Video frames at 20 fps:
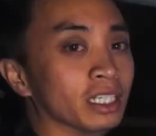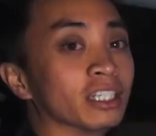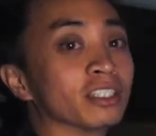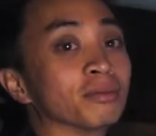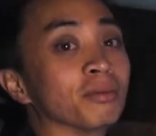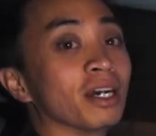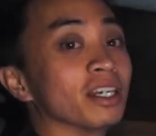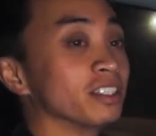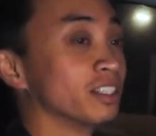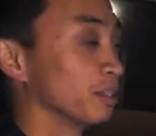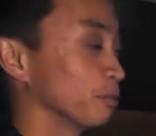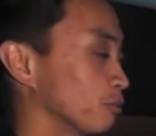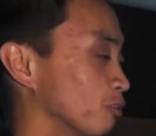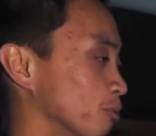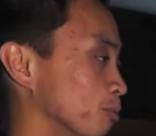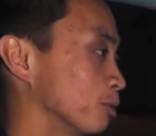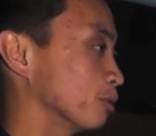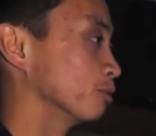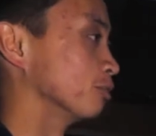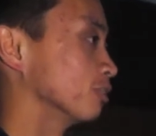gets my stamp
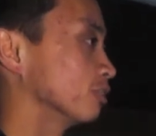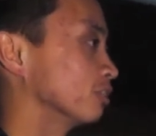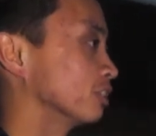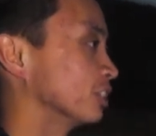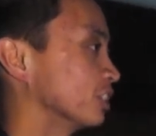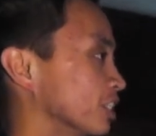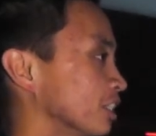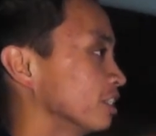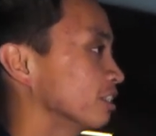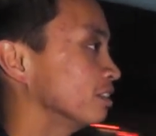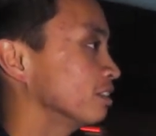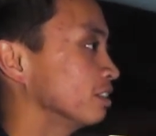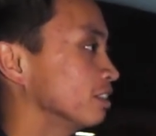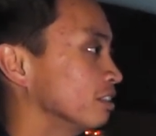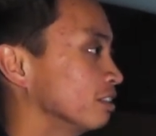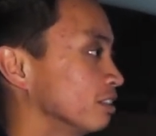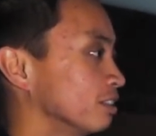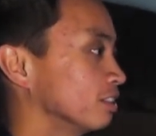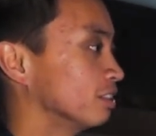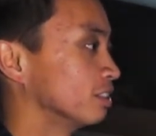of approval for sure.
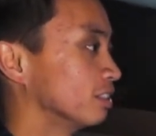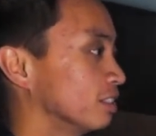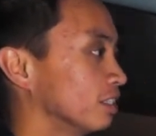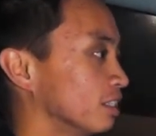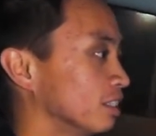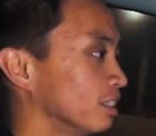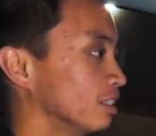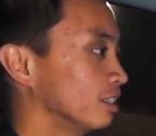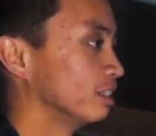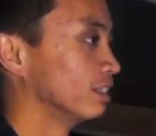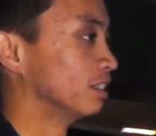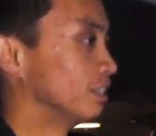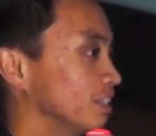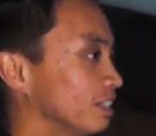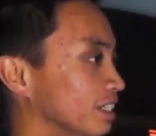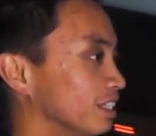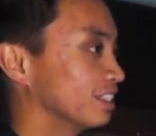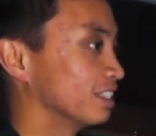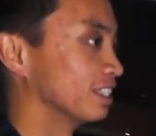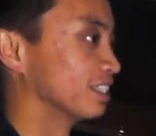What?
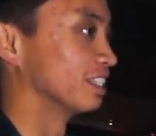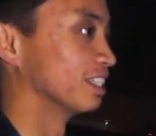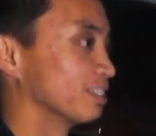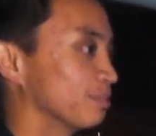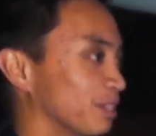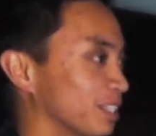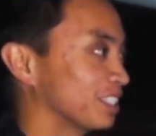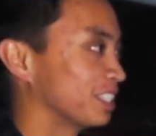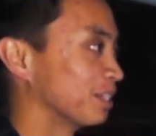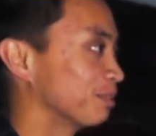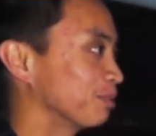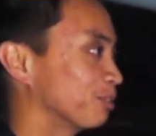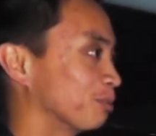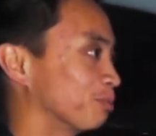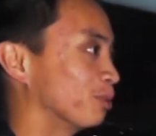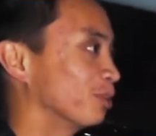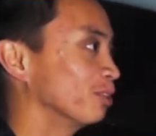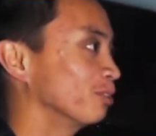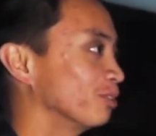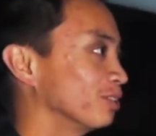I said it gets my stamp of
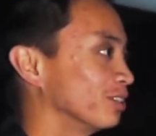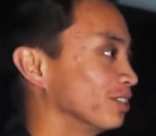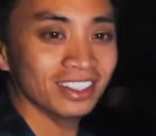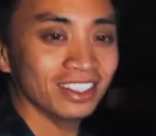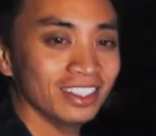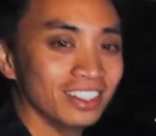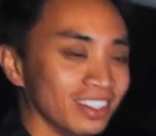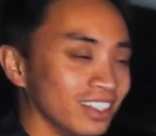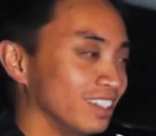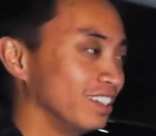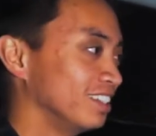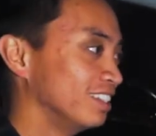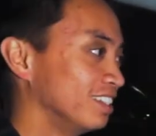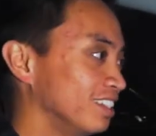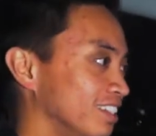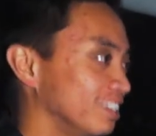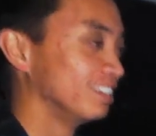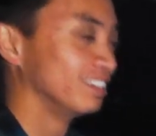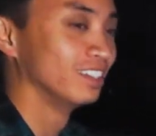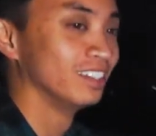approval. Wanna show him your
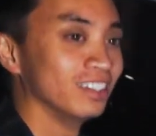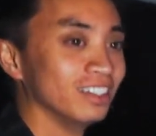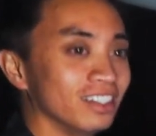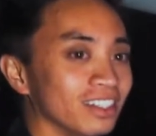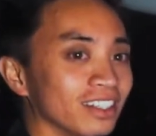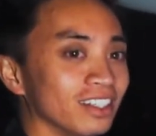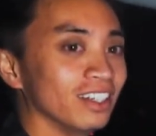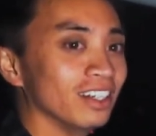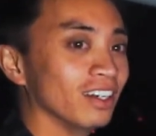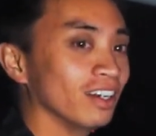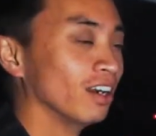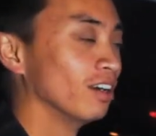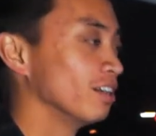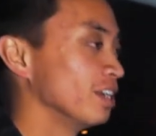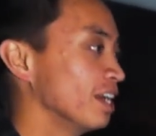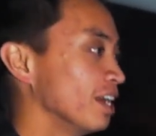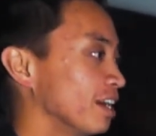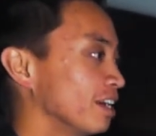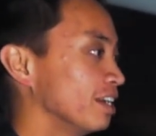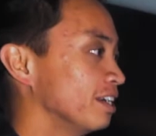pictures that you took too? Oh
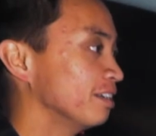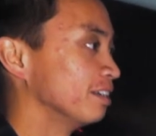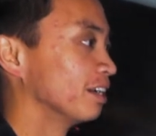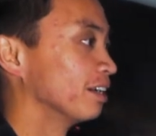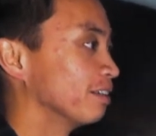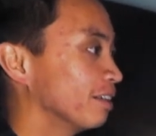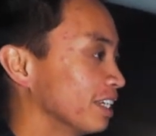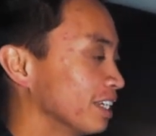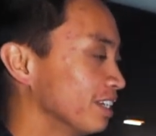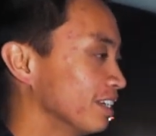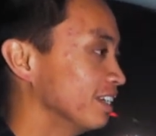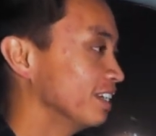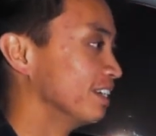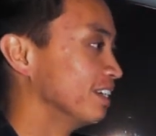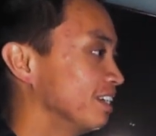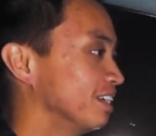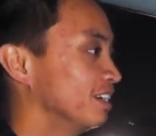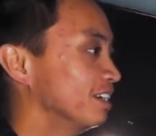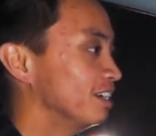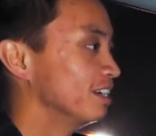yeah, here we go, ready?
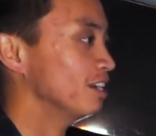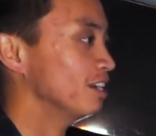Yep.